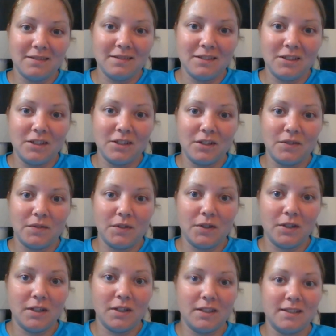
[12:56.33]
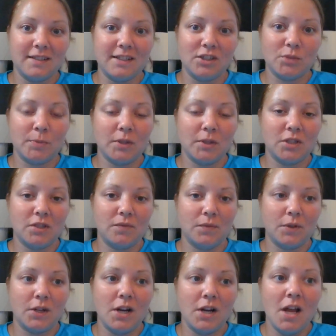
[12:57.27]
if you're a salesperson
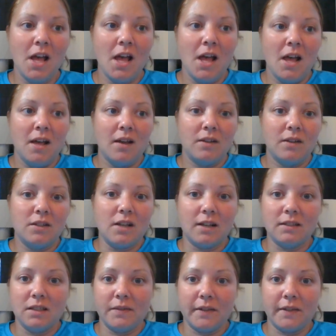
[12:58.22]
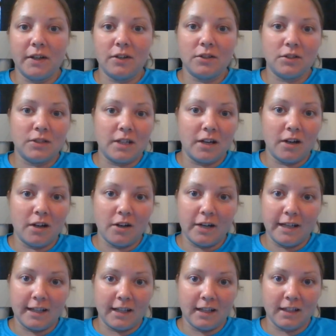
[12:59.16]
for Young Living or doTERRA or
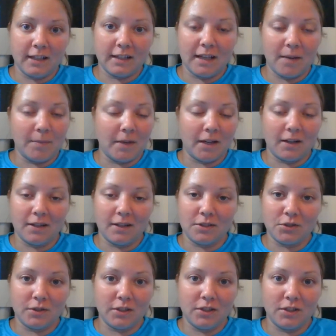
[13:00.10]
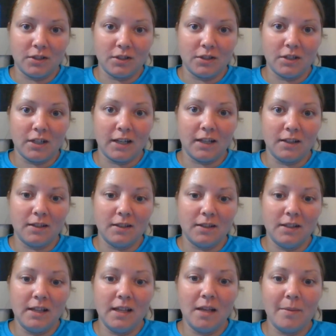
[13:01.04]
anything like that. I'm not going to join your
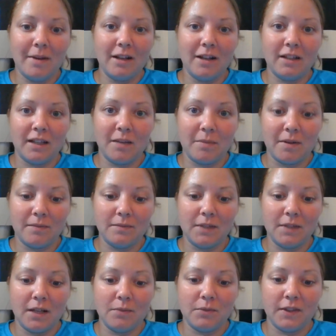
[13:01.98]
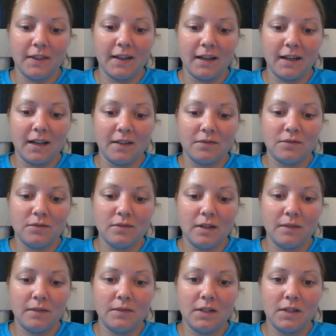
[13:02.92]
MLM. I'm done with that. I've